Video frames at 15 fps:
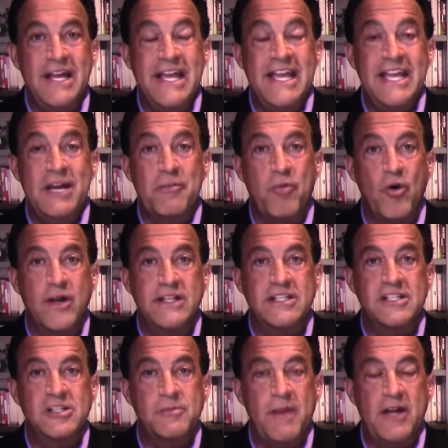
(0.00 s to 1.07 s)
He appoints a
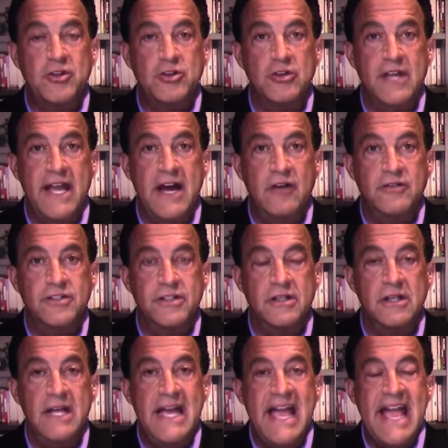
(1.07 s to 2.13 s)
special counsel